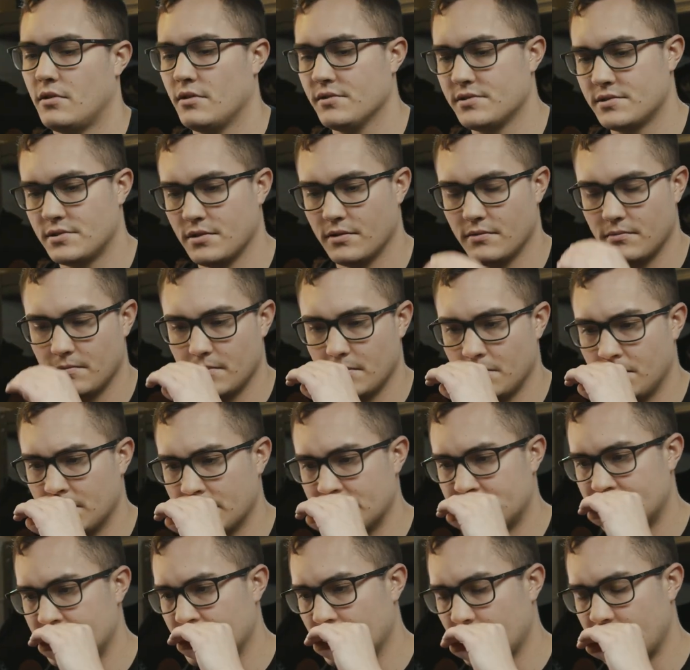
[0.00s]
also, it
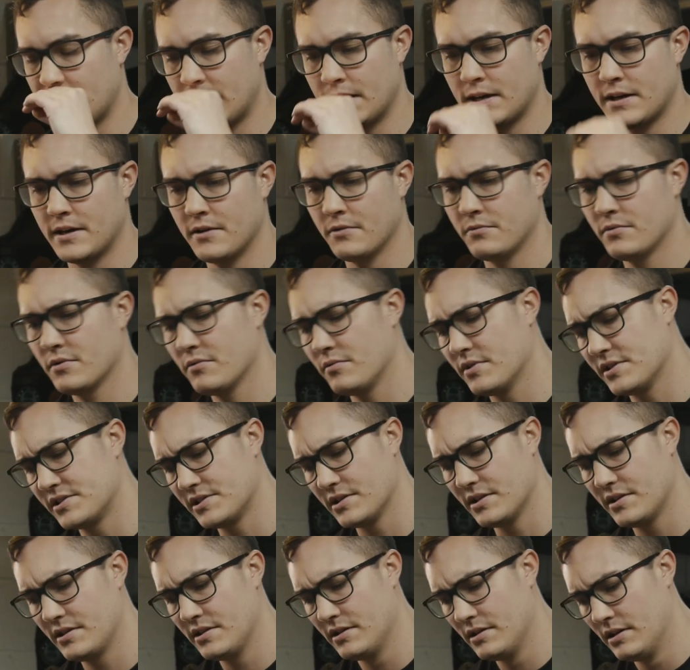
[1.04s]
was, where was
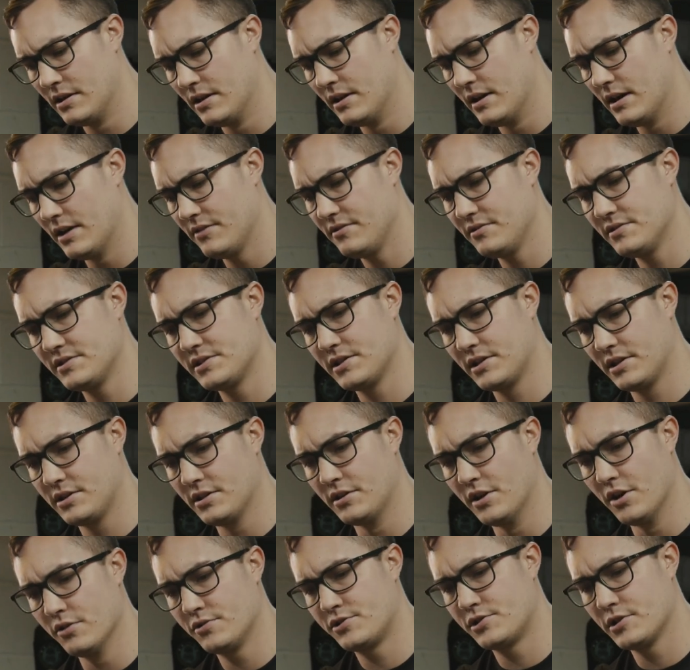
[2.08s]
it? I think it was in
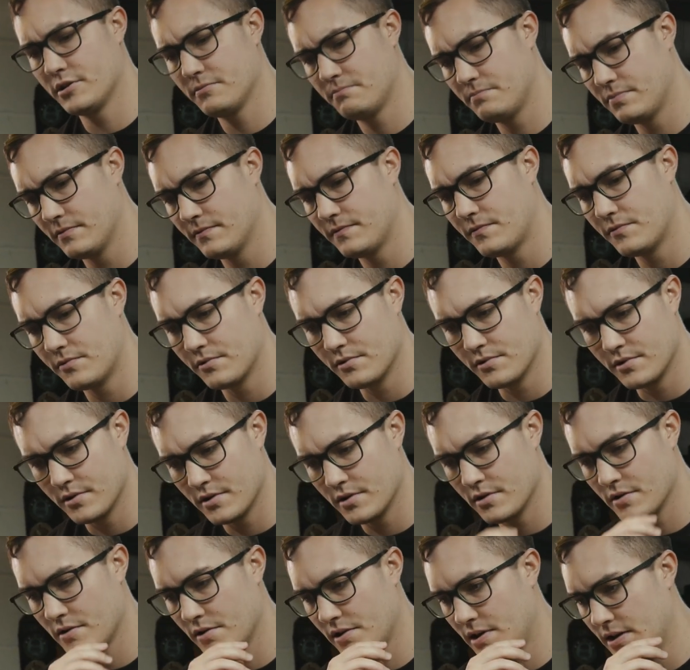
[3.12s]
Kenosha
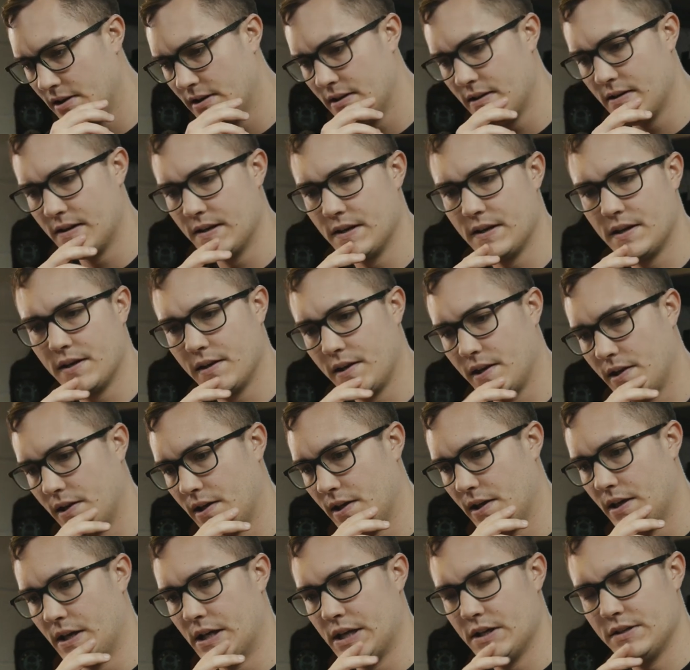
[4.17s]
before,
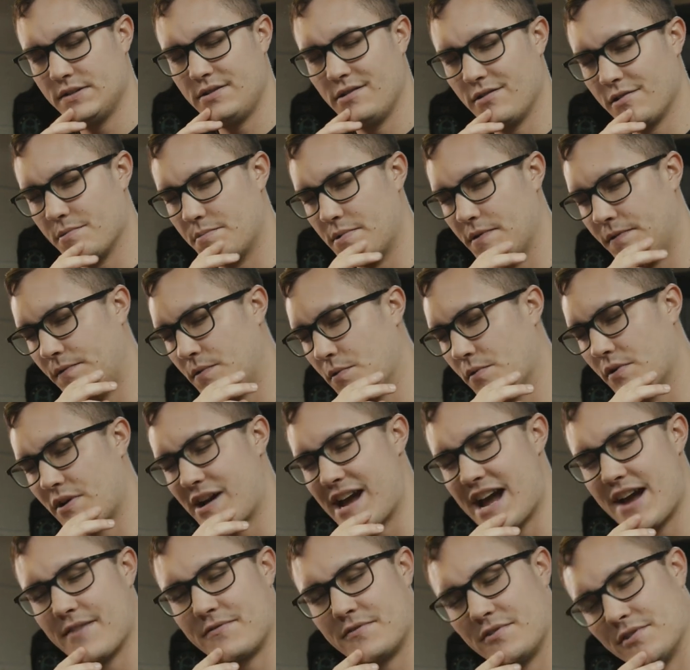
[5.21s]
it was either before or
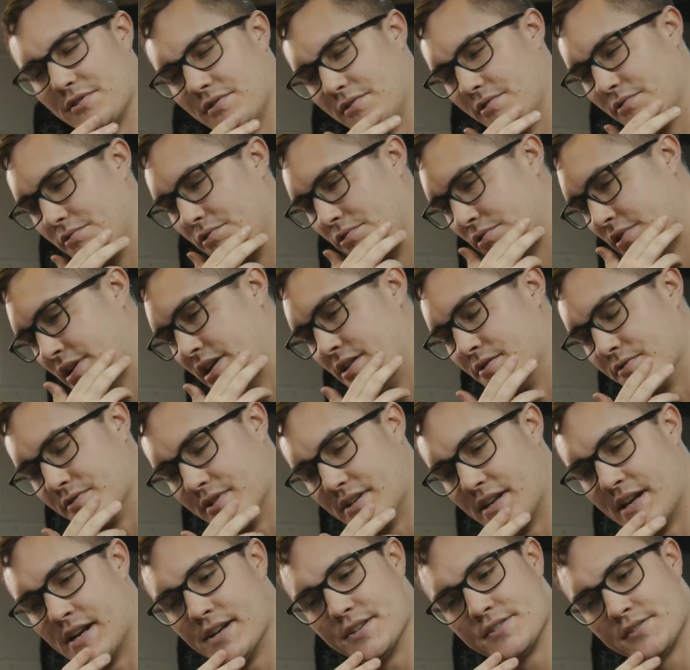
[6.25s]
after the whole Kyle
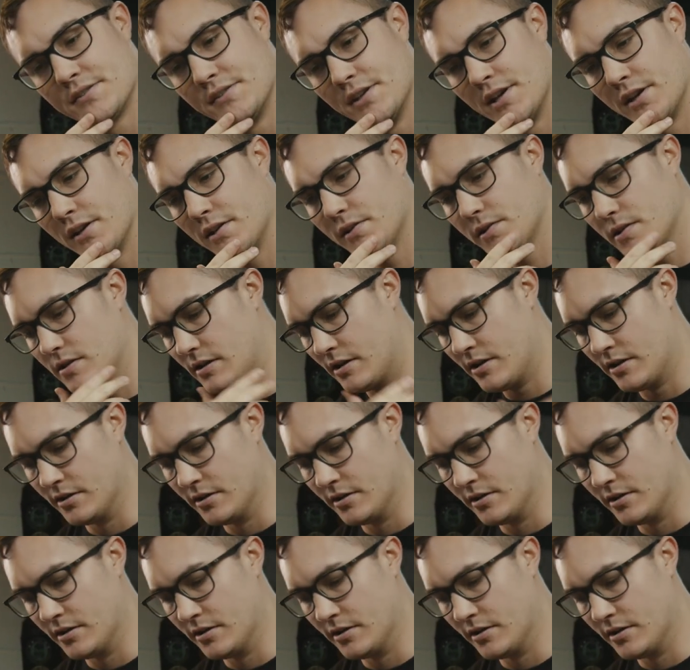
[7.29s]
Rittenhouse thing.